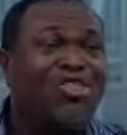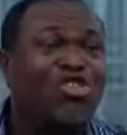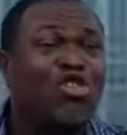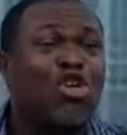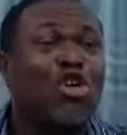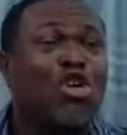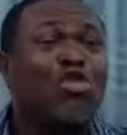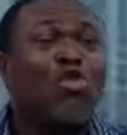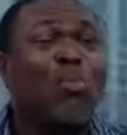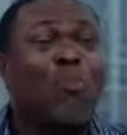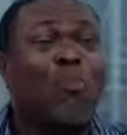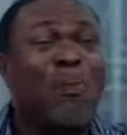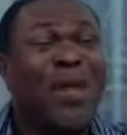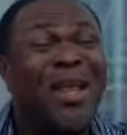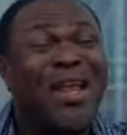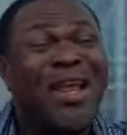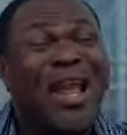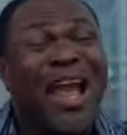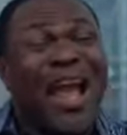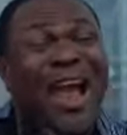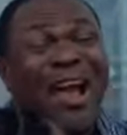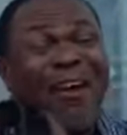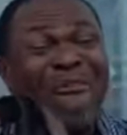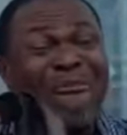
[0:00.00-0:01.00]
Make sure you
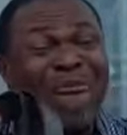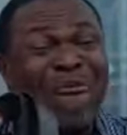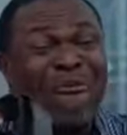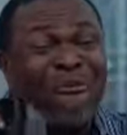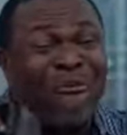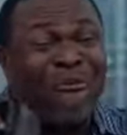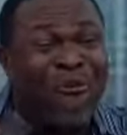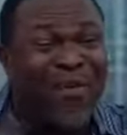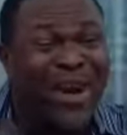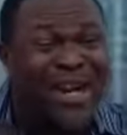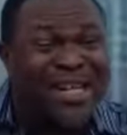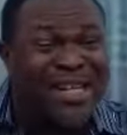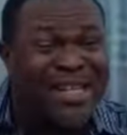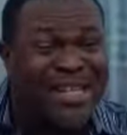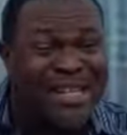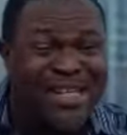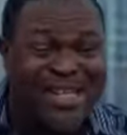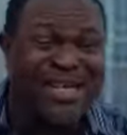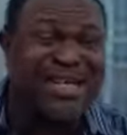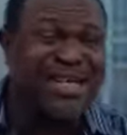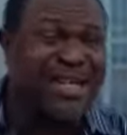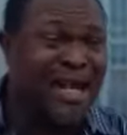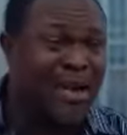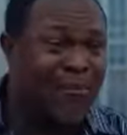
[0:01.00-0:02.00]
pick
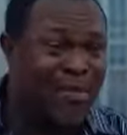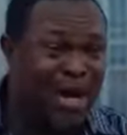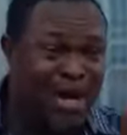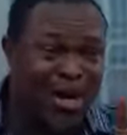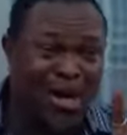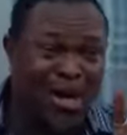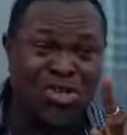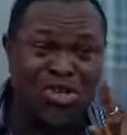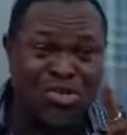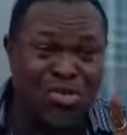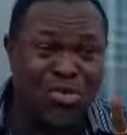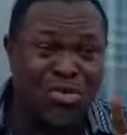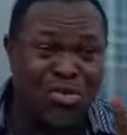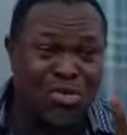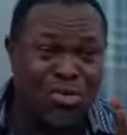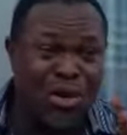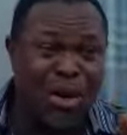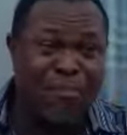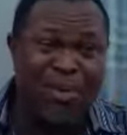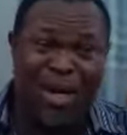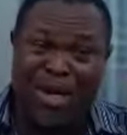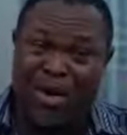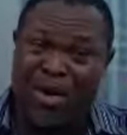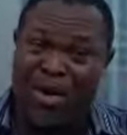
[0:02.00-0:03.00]
everything that belongs to
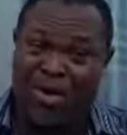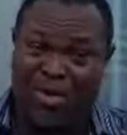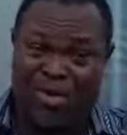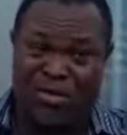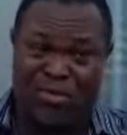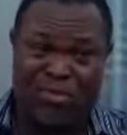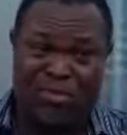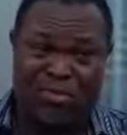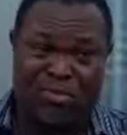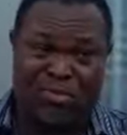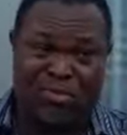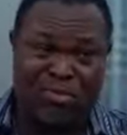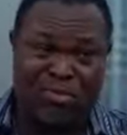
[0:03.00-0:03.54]
you and be gone.